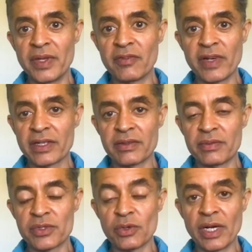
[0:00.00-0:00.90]
In
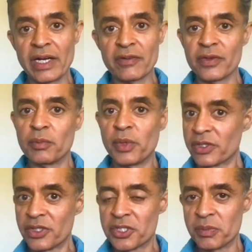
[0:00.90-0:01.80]
fact, so glad for the
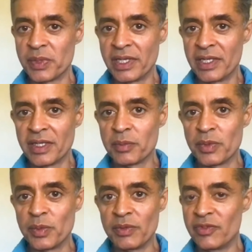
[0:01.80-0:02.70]
partnership
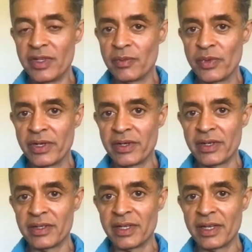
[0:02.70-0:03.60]
between
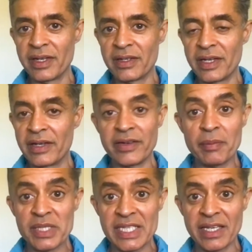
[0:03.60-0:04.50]
VMware and
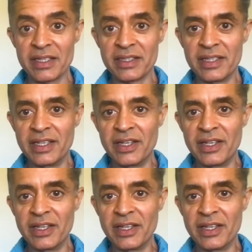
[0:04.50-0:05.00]
Rapidscale.